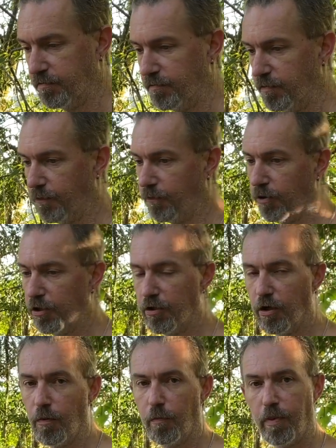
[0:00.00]
before you
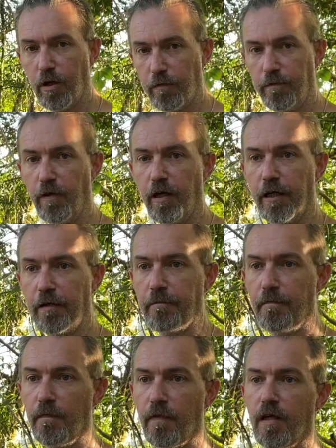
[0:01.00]
go butterfly,
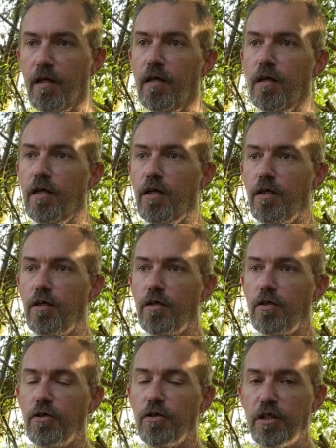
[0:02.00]

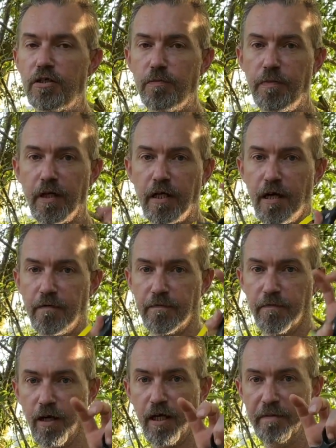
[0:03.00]
you need to pick a
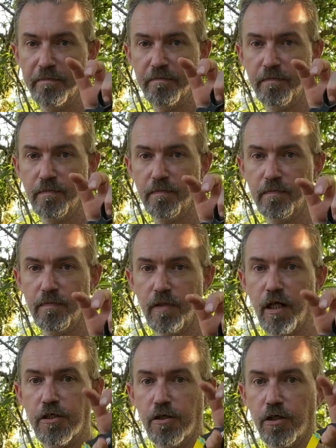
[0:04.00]
frame
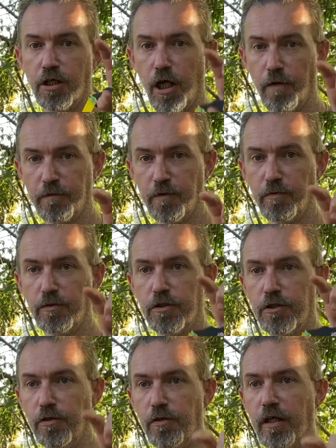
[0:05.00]
that you're comfortable
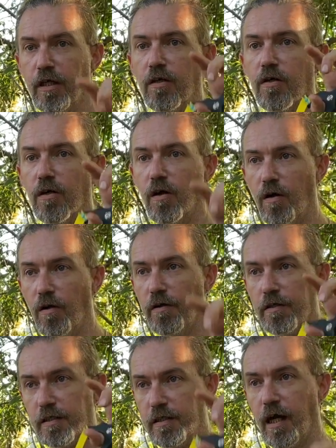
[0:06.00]
shooting
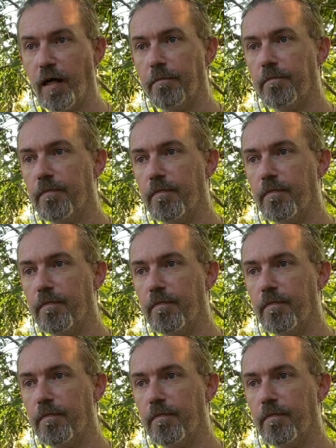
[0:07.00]
all the time.